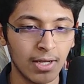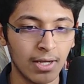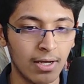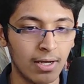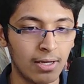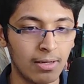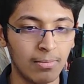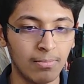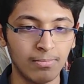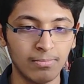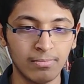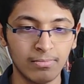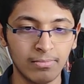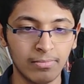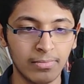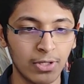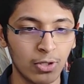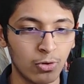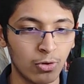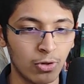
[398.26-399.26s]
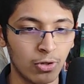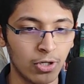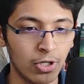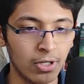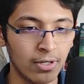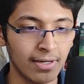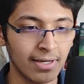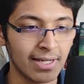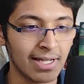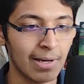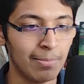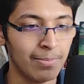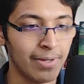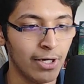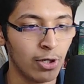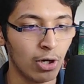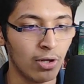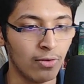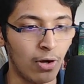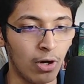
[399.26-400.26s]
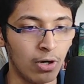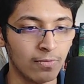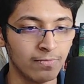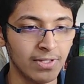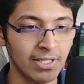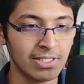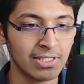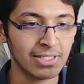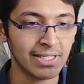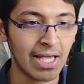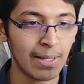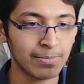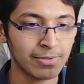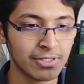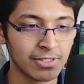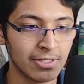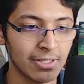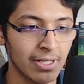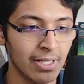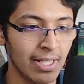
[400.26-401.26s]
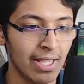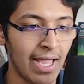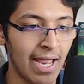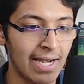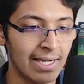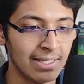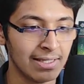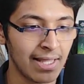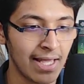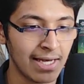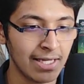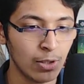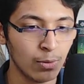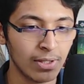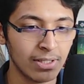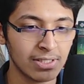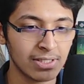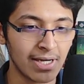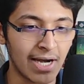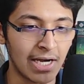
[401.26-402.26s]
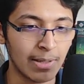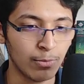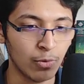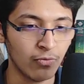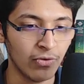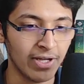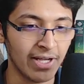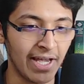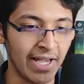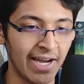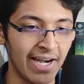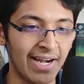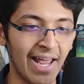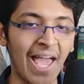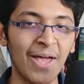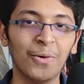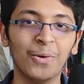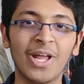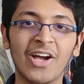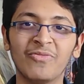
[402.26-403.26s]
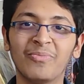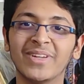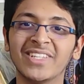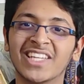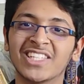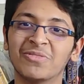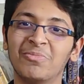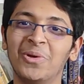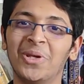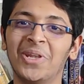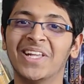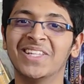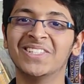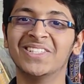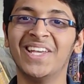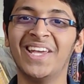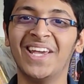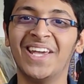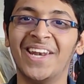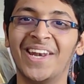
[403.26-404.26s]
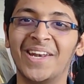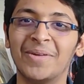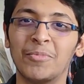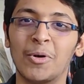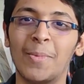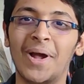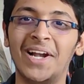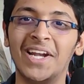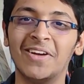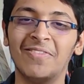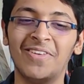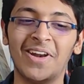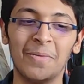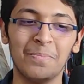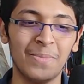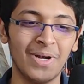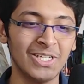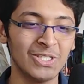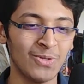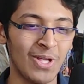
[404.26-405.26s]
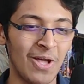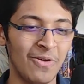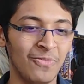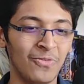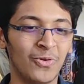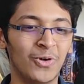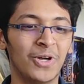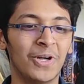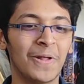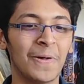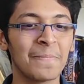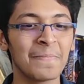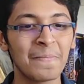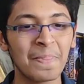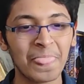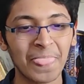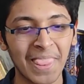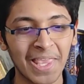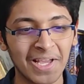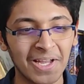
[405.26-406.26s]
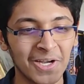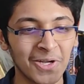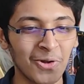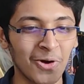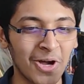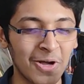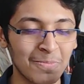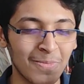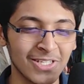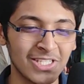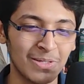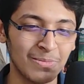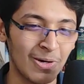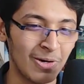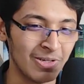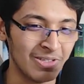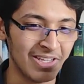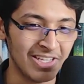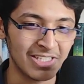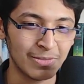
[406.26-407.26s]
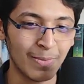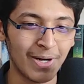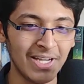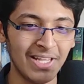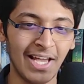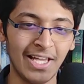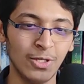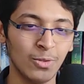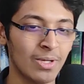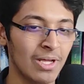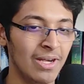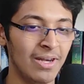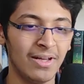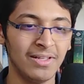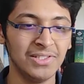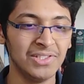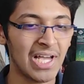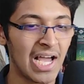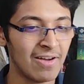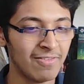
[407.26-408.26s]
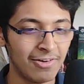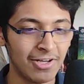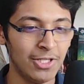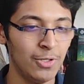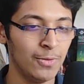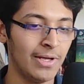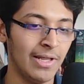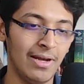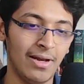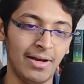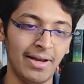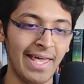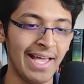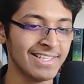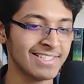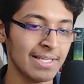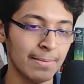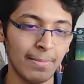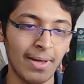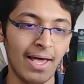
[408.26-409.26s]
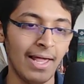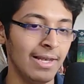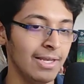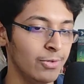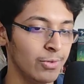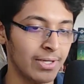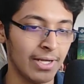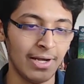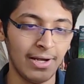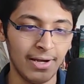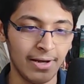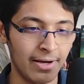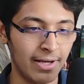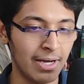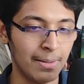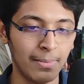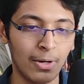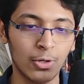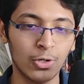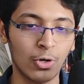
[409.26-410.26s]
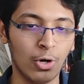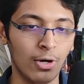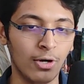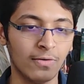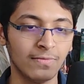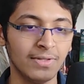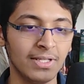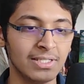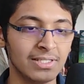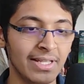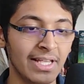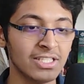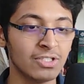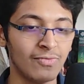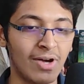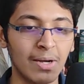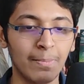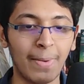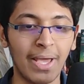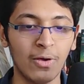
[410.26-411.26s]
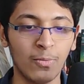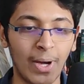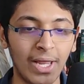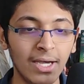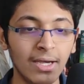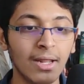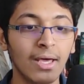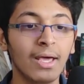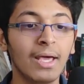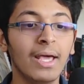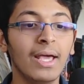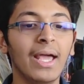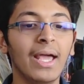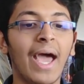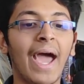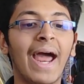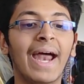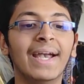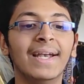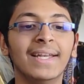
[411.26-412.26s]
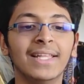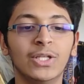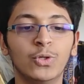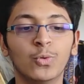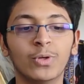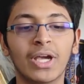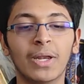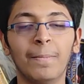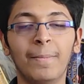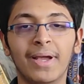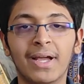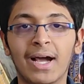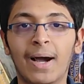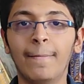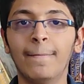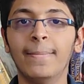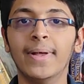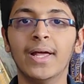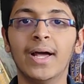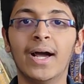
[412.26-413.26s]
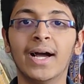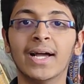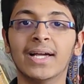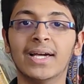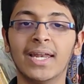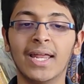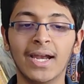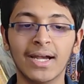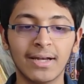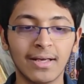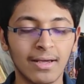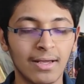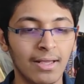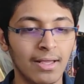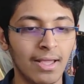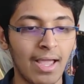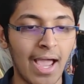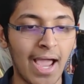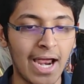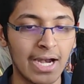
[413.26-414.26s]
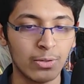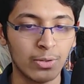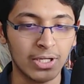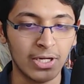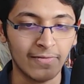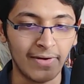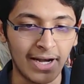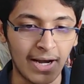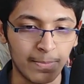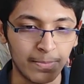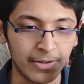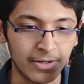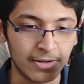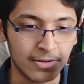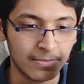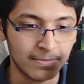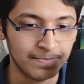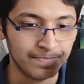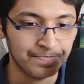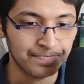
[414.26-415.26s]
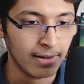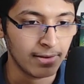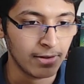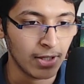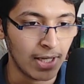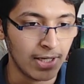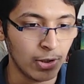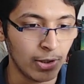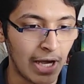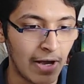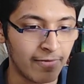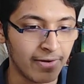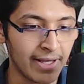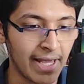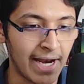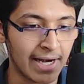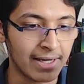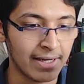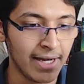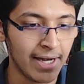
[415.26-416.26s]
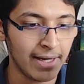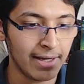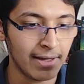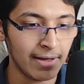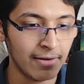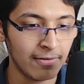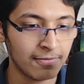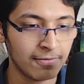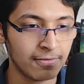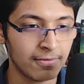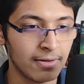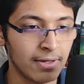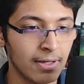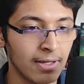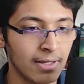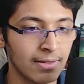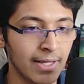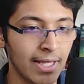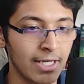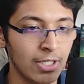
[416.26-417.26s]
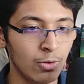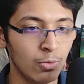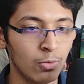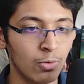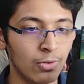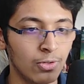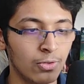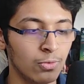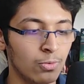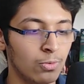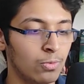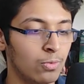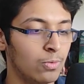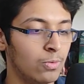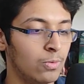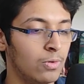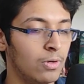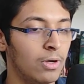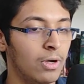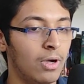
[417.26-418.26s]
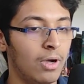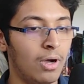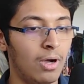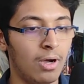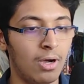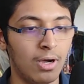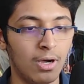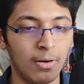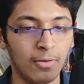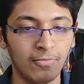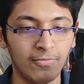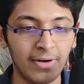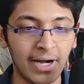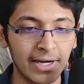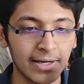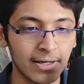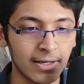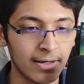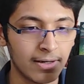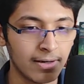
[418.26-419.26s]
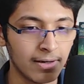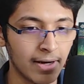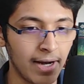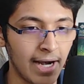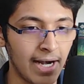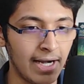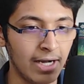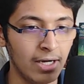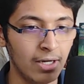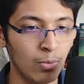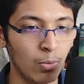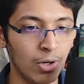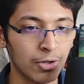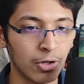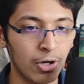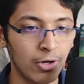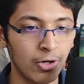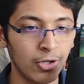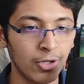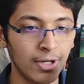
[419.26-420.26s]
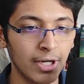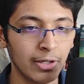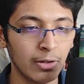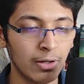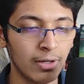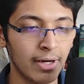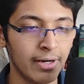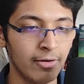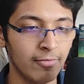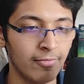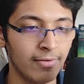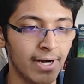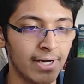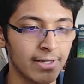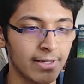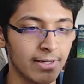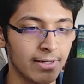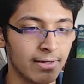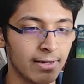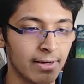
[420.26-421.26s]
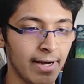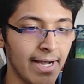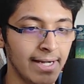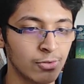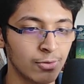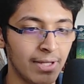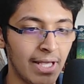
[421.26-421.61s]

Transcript: You know, complete all of these steps, and then you can start moving ahead. I don't have much experience in mobile development, so I won't talk much about this, but yeah, you can learn Java, you can learn XML, you can learn about all of these things one by one, and you can become a great Android developer. Then you have React Native, then you go to Flutter, and what all do you need to learn in Flutter, right?